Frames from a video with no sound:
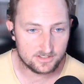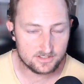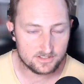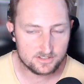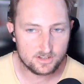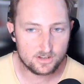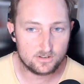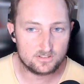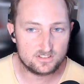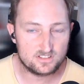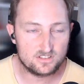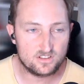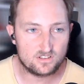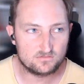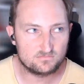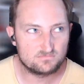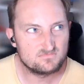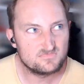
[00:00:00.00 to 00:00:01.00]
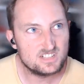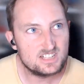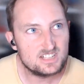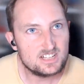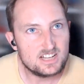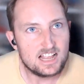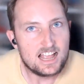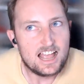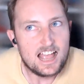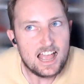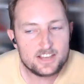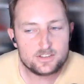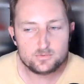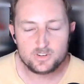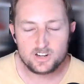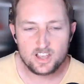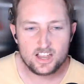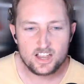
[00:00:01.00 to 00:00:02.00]
So it's not as
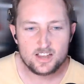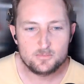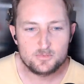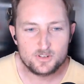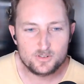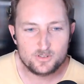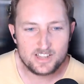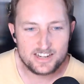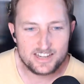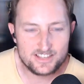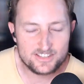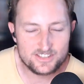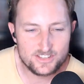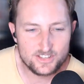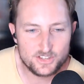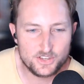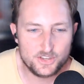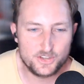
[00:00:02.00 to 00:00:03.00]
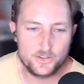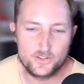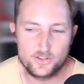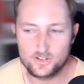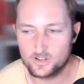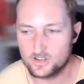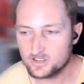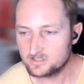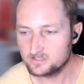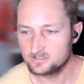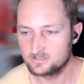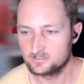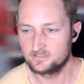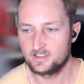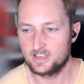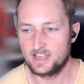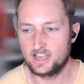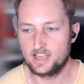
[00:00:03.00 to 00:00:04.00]
reliable and as secure
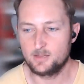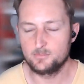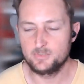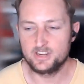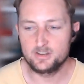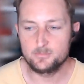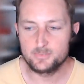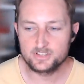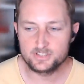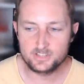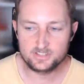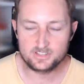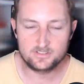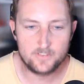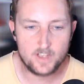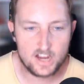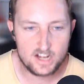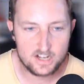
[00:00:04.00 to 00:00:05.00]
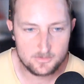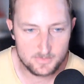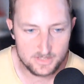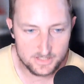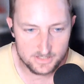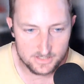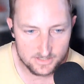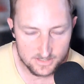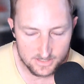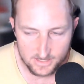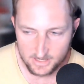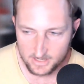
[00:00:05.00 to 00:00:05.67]
in a business environment